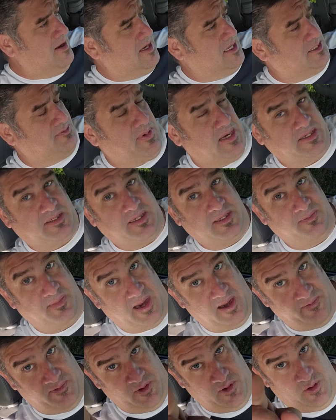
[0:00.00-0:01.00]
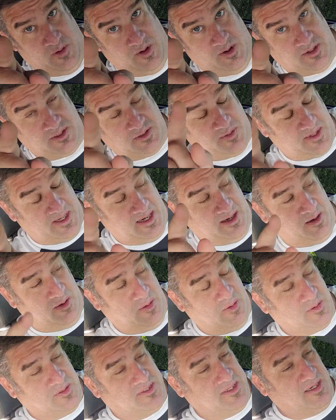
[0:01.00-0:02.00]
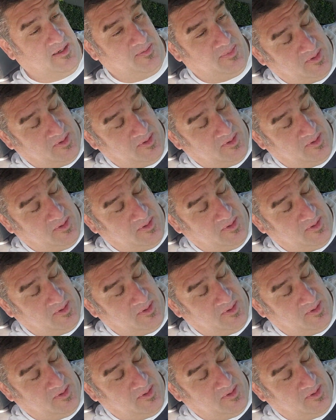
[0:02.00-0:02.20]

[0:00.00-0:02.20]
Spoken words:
Especially my viewers would get a whole set of